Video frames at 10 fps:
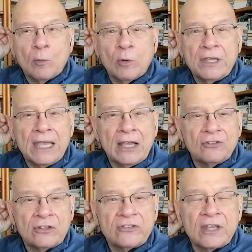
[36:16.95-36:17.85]
where he
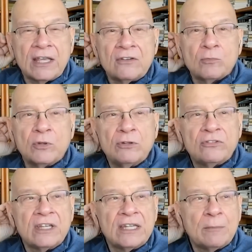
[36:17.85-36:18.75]
actually says when you
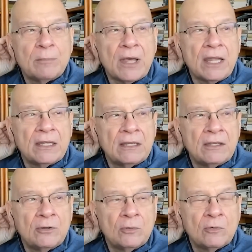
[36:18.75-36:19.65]
see a dead body,
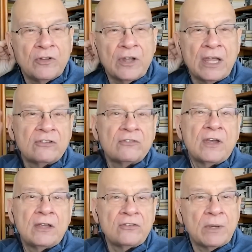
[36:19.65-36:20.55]
you
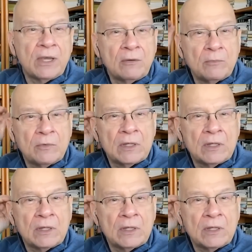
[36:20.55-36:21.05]
philosophize about